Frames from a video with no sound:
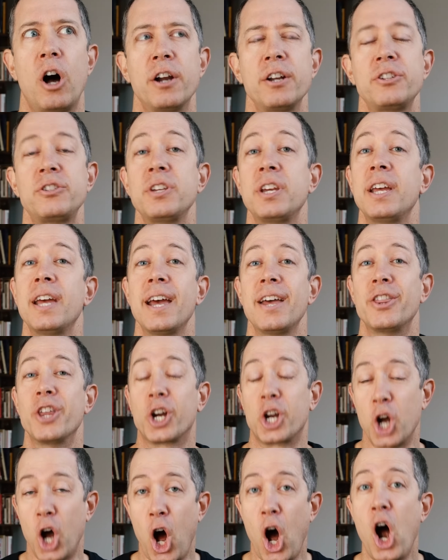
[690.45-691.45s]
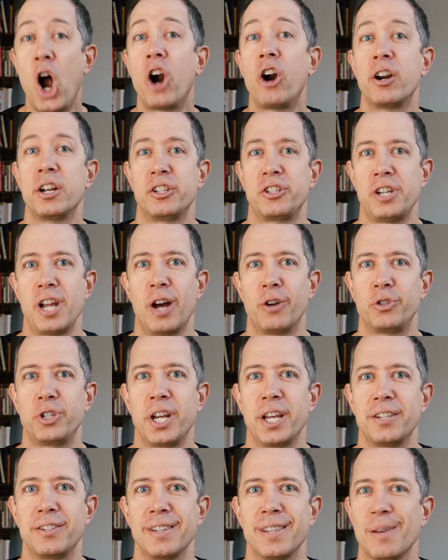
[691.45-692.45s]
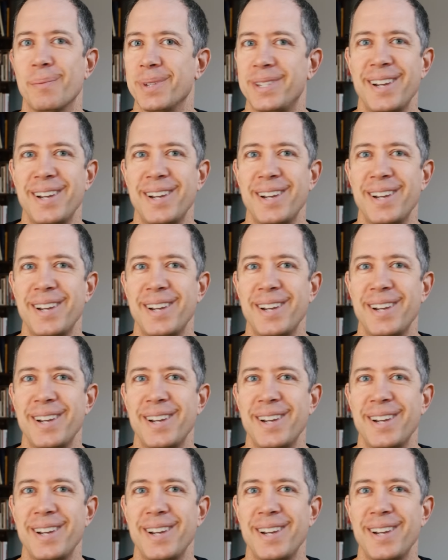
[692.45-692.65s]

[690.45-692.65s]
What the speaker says: honestly, the car is now chasing them.